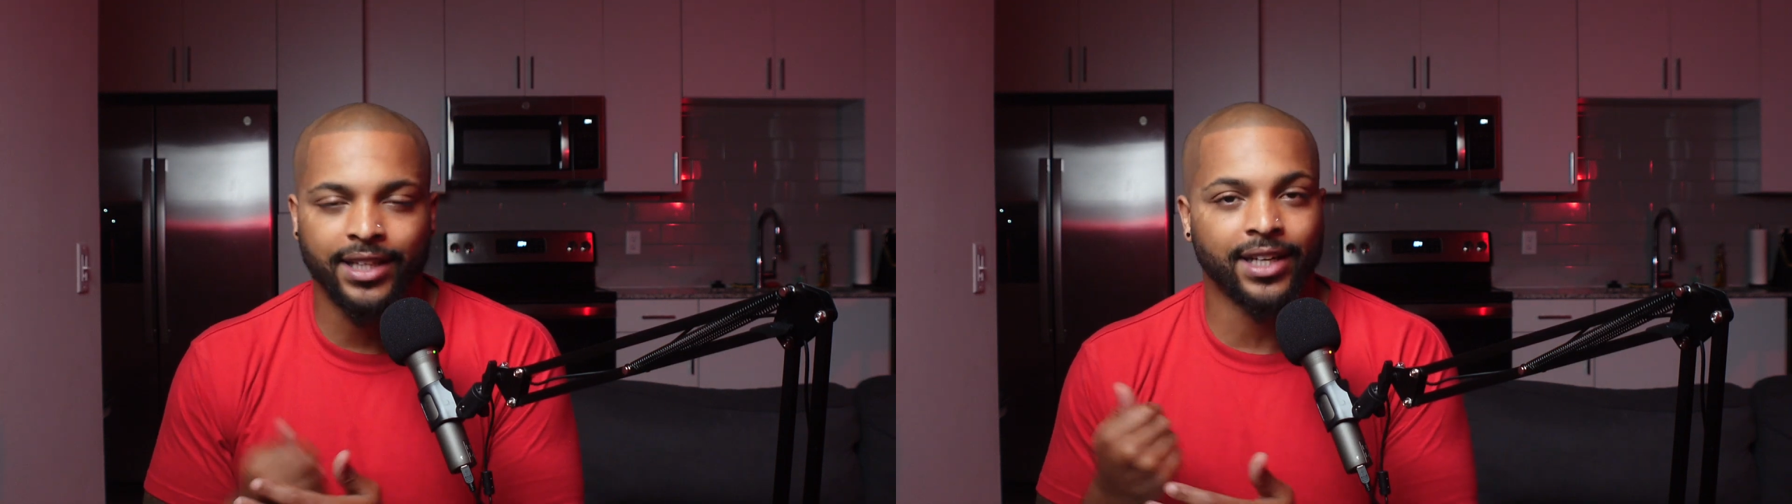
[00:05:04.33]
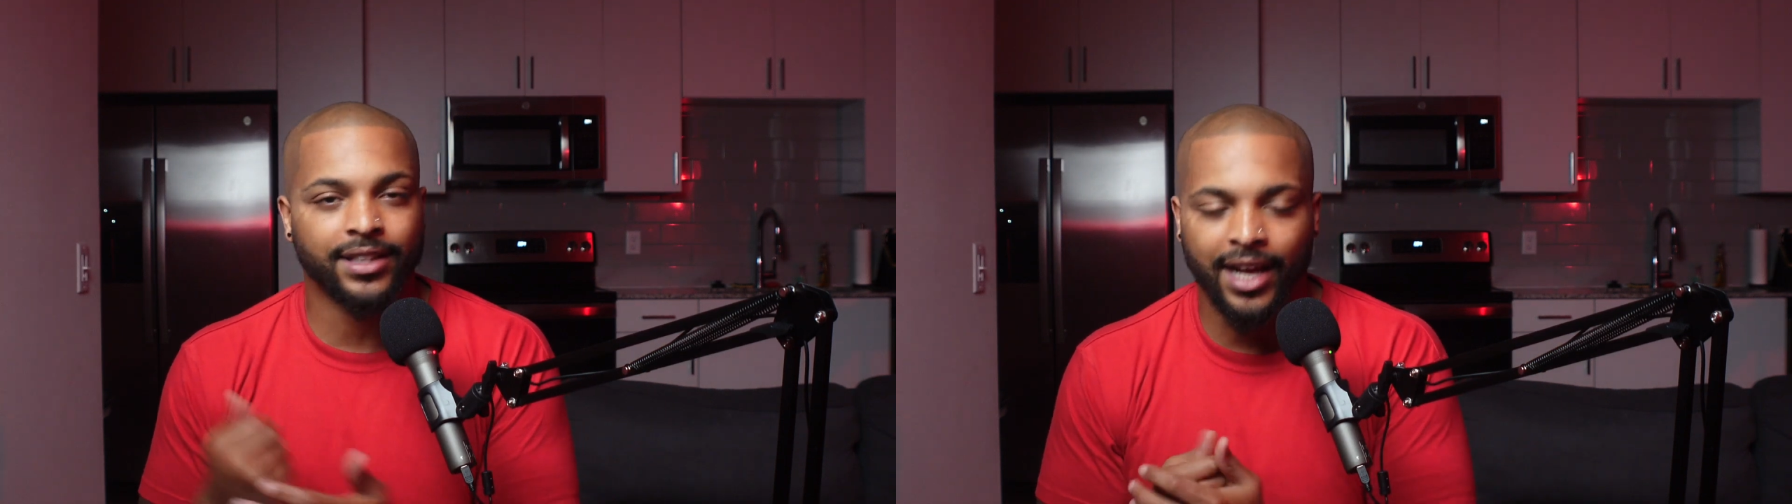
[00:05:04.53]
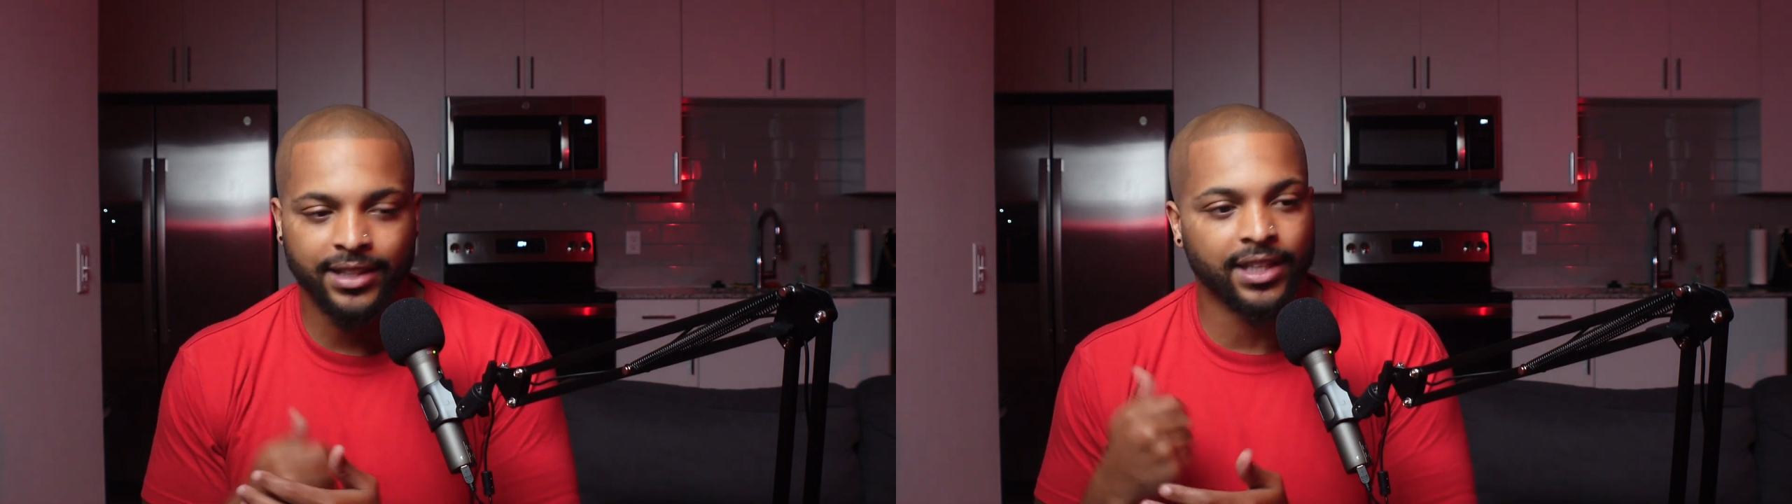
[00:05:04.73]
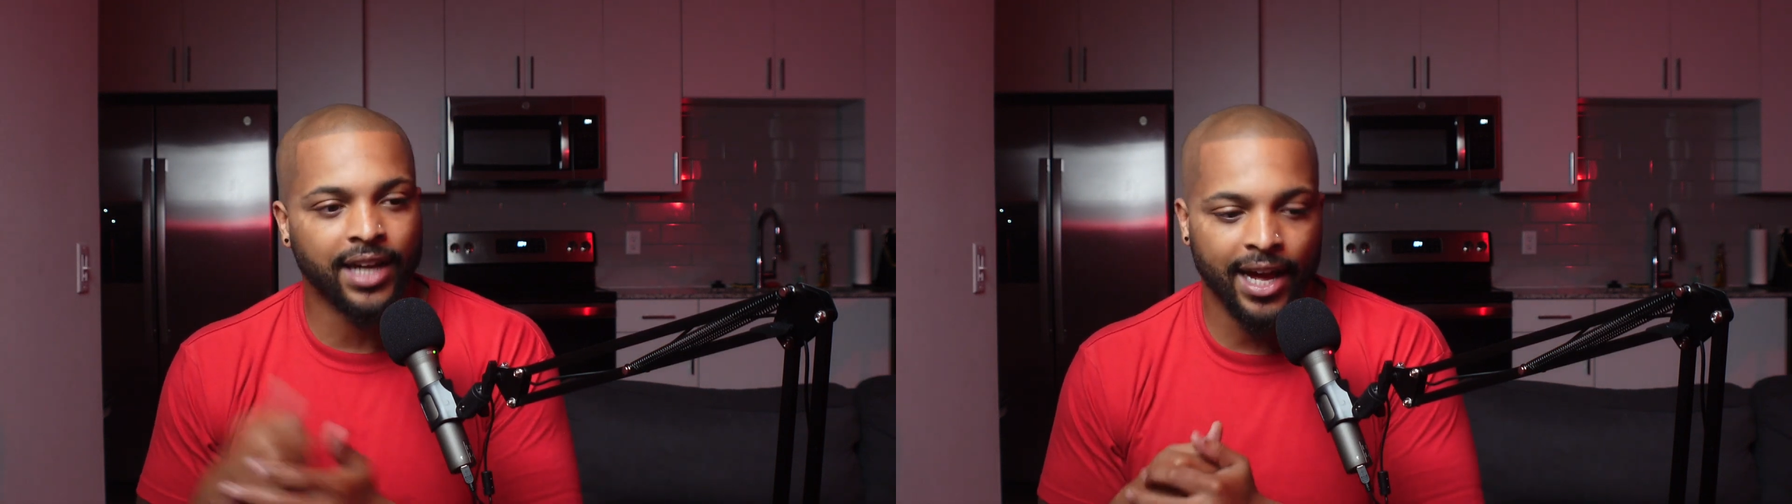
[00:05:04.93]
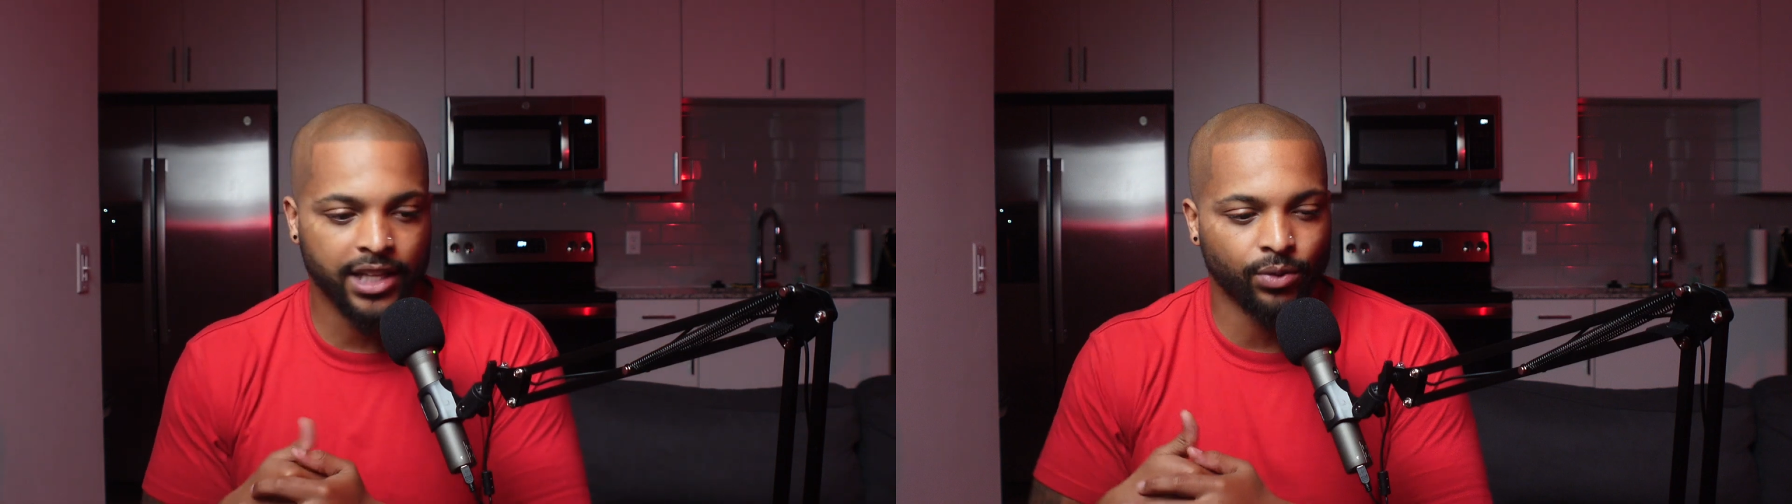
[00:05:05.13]

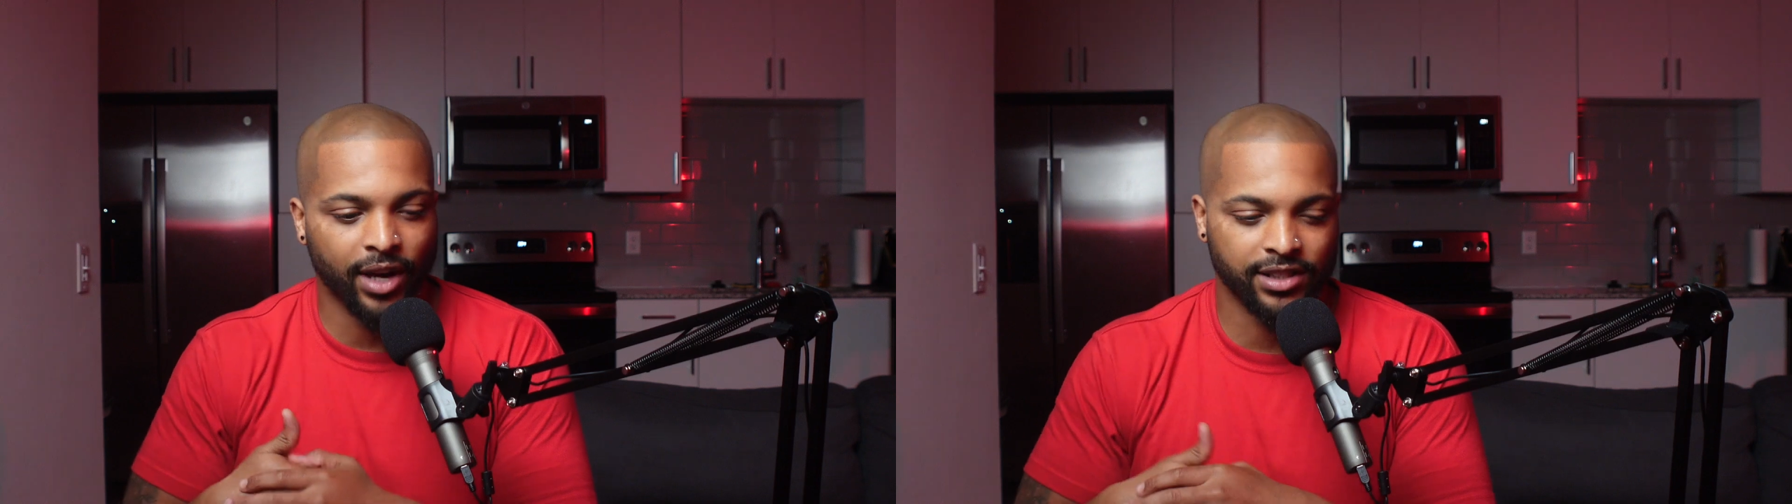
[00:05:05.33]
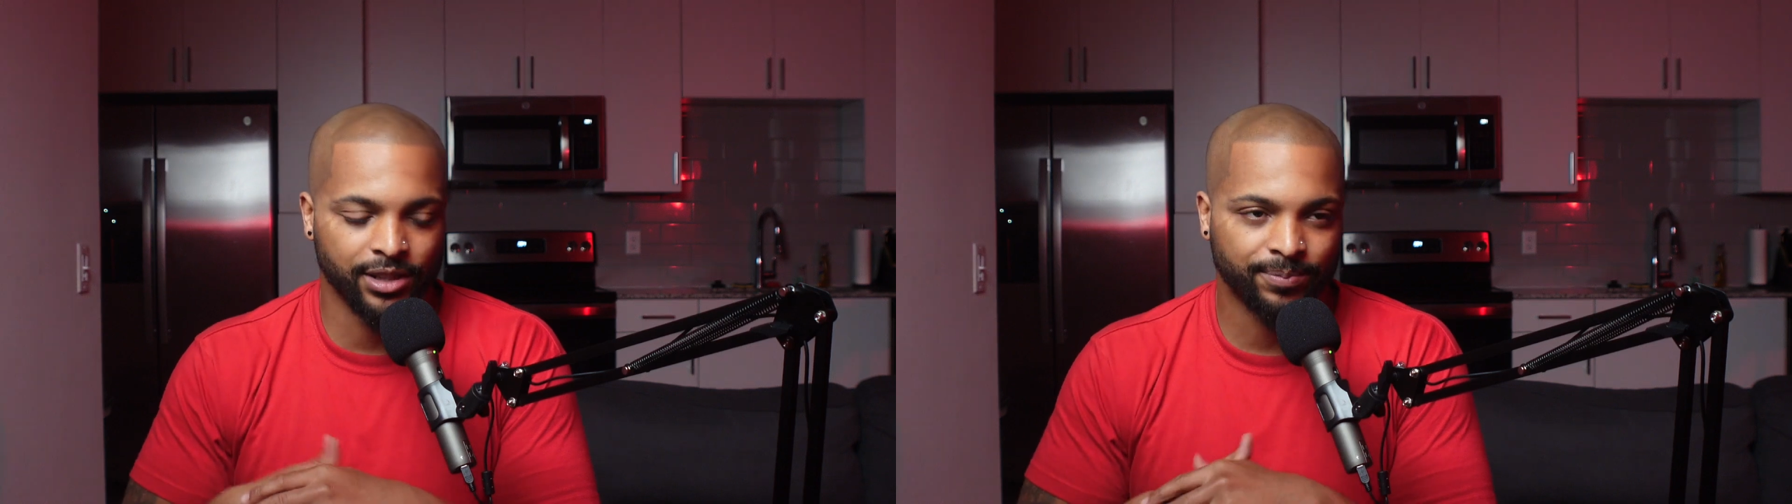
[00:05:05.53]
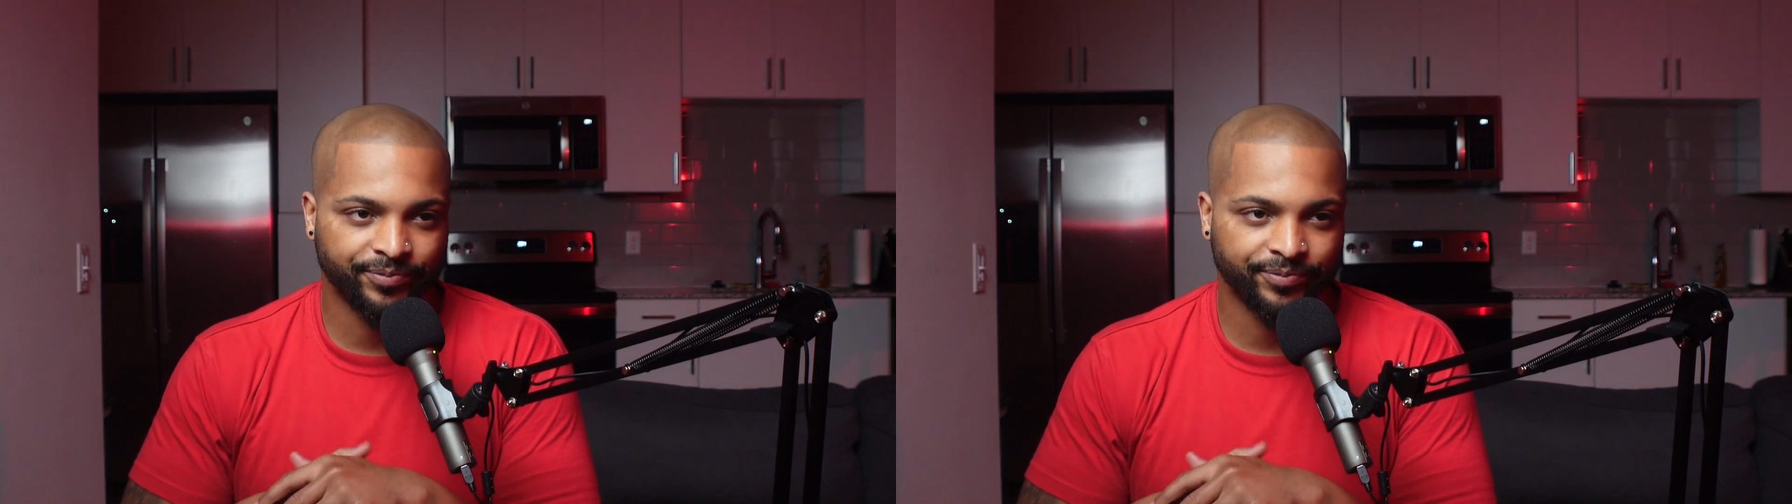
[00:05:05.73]
XYZ.